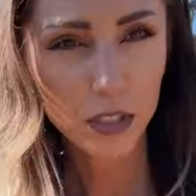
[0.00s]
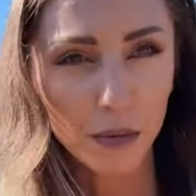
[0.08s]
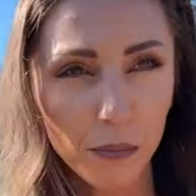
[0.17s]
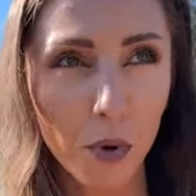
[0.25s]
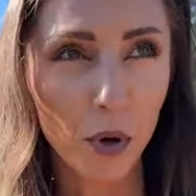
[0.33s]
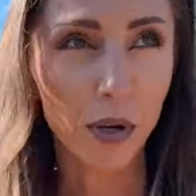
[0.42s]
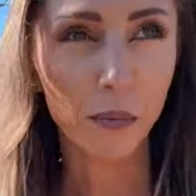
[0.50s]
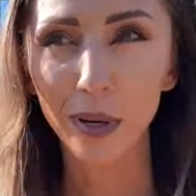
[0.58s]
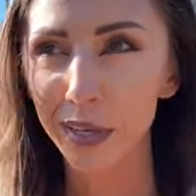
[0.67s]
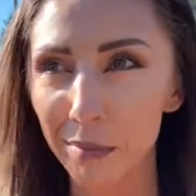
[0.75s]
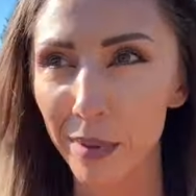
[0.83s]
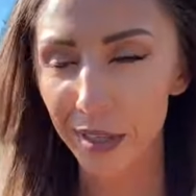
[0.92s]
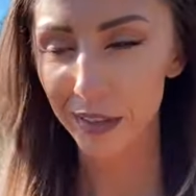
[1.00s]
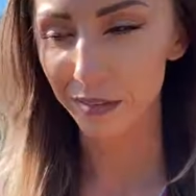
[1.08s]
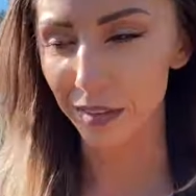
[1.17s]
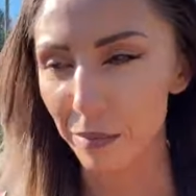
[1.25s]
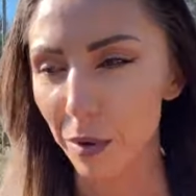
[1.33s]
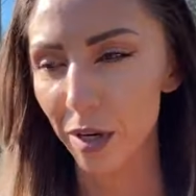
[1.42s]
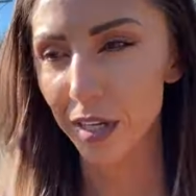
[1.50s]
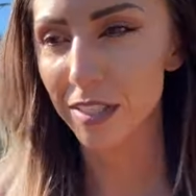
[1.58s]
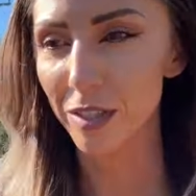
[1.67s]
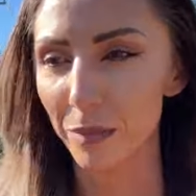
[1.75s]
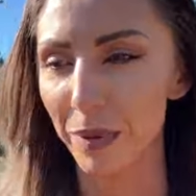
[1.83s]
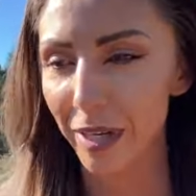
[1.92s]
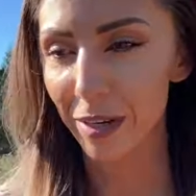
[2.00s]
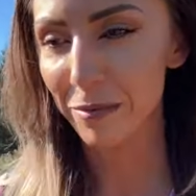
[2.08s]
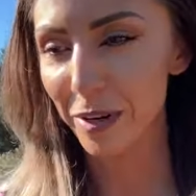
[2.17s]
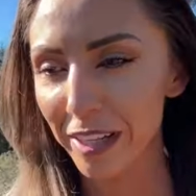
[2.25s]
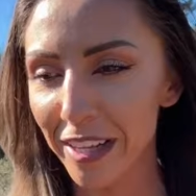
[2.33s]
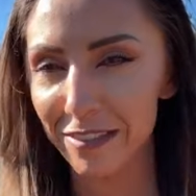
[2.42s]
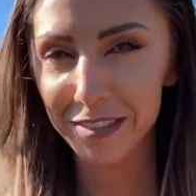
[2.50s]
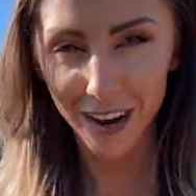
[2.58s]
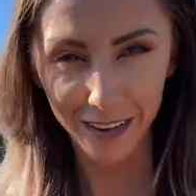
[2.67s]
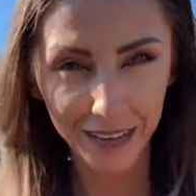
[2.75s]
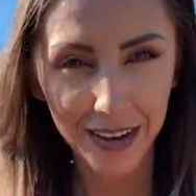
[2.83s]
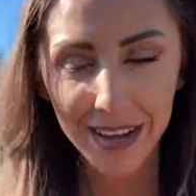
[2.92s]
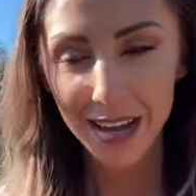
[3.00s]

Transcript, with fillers: say boring, but comparatively boring, so I'll pick up where I left off.